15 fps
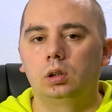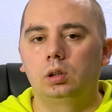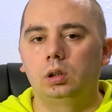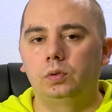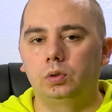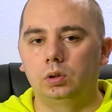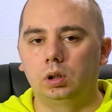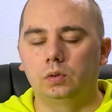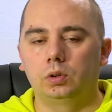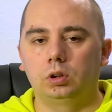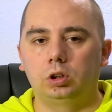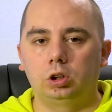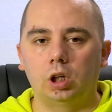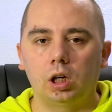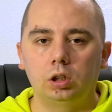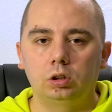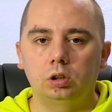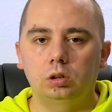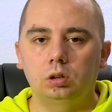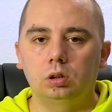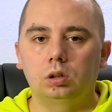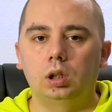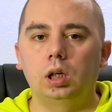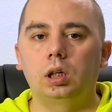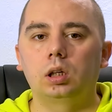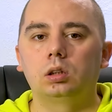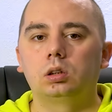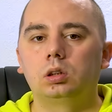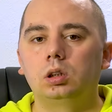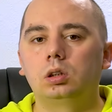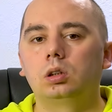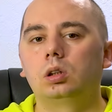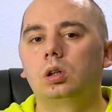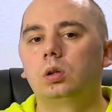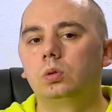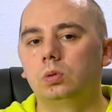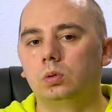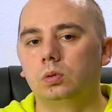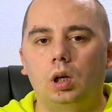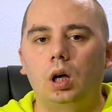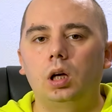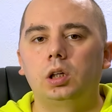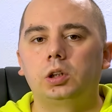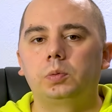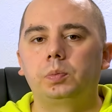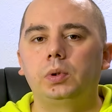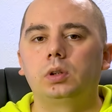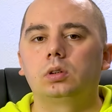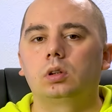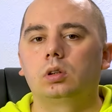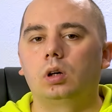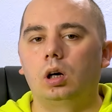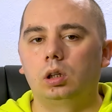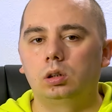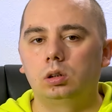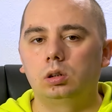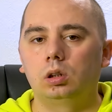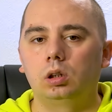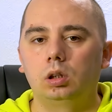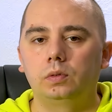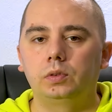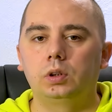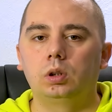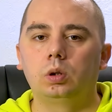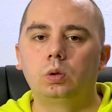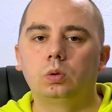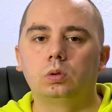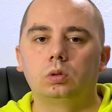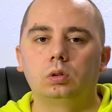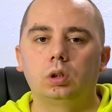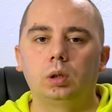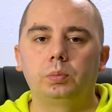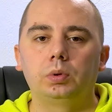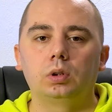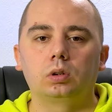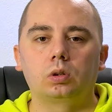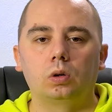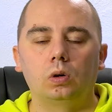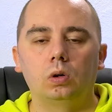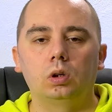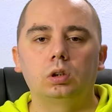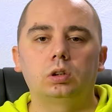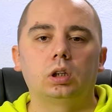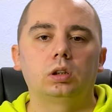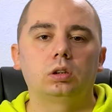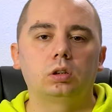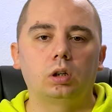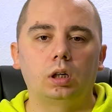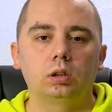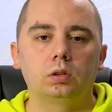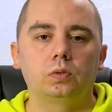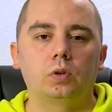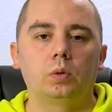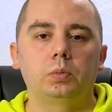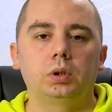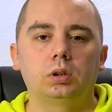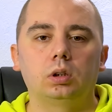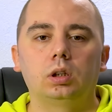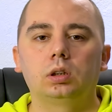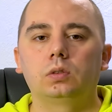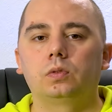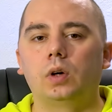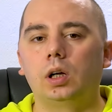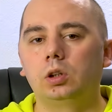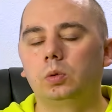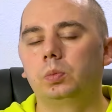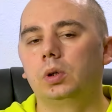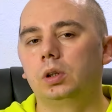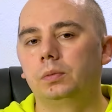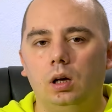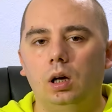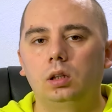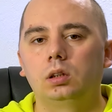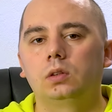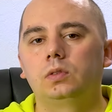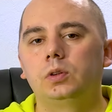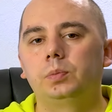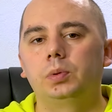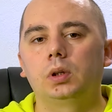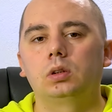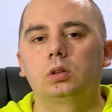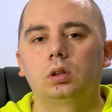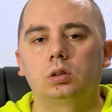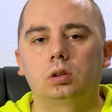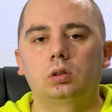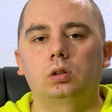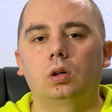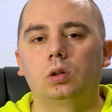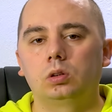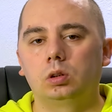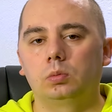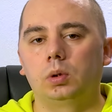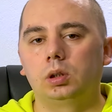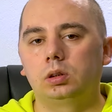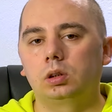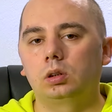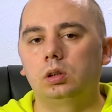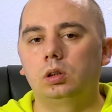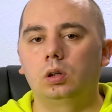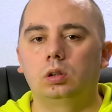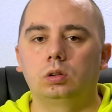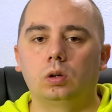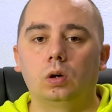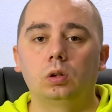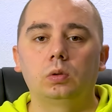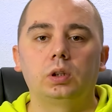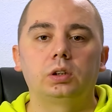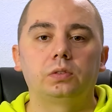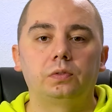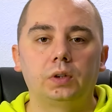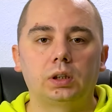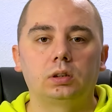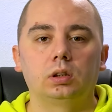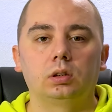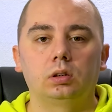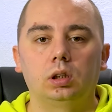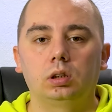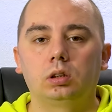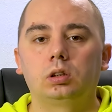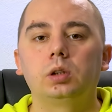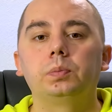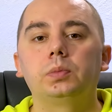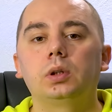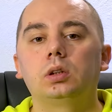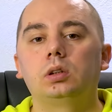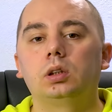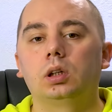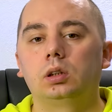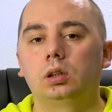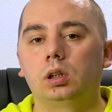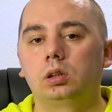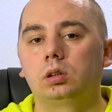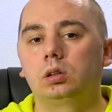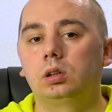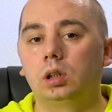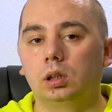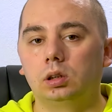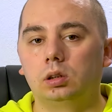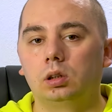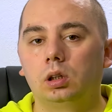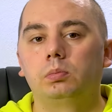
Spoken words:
If you never change it, they can see the who. ISPs and others love the who. They build cohorts and trends from it. It's valuable. And the VPN doesn't automatically and always fix it. Encrypted DNS does.